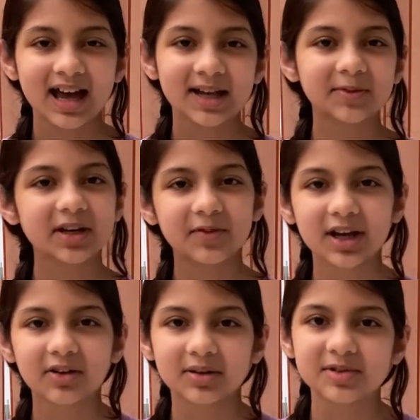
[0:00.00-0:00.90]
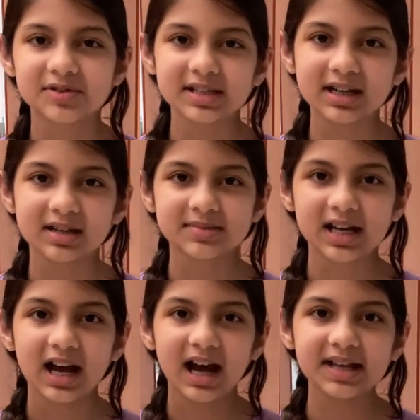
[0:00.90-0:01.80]
And whenever I go to museums,
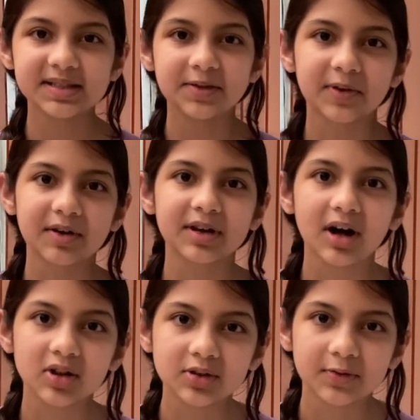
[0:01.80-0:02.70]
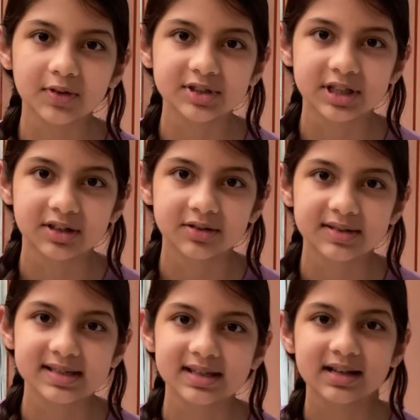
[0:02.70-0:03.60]
I see very colorful
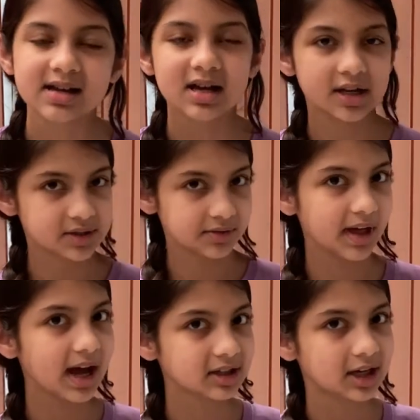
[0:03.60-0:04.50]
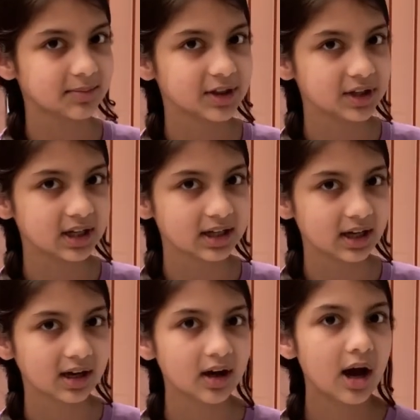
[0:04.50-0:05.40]
geodes. So that got me
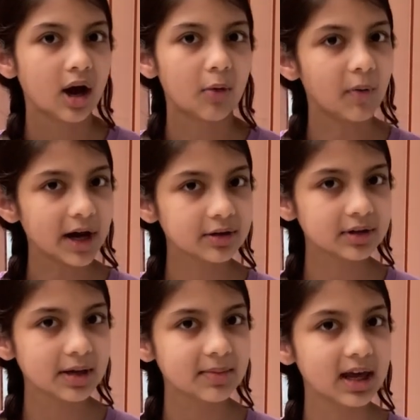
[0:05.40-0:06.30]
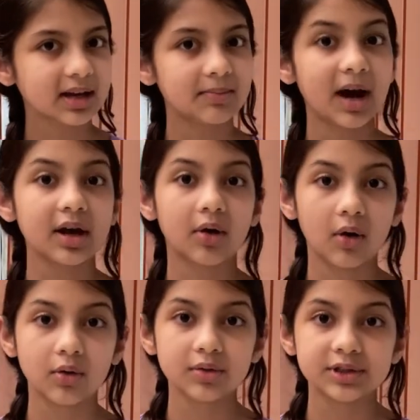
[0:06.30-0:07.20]
thinking, why don't I make my
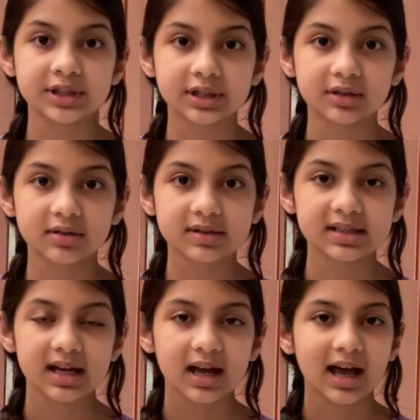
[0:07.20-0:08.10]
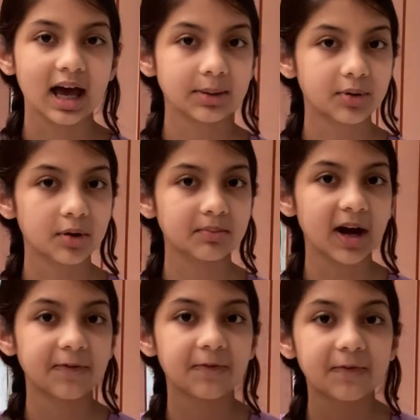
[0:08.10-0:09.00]
own geodes and put
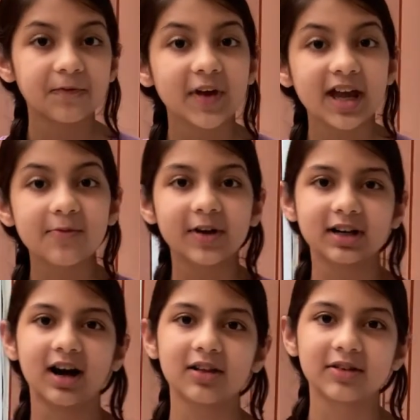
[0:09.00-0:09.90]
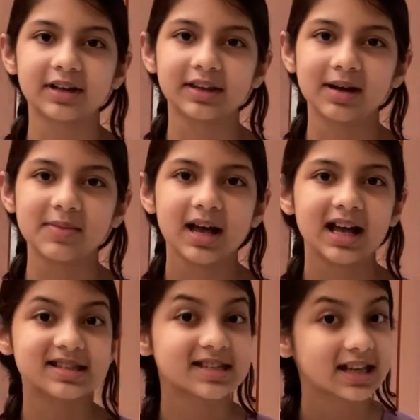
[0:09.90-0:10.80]
my favorite color in them
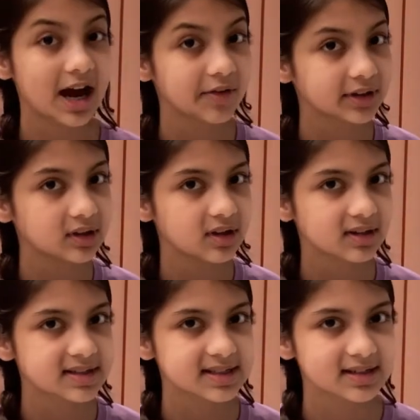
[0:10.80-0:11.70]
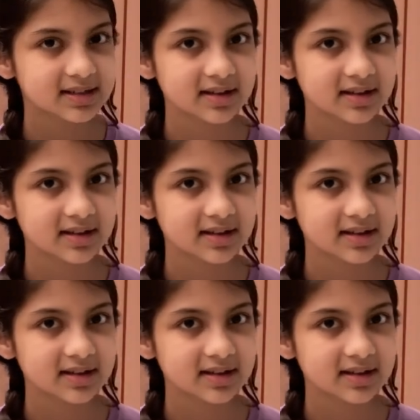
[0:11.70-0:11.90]
and see how it looks?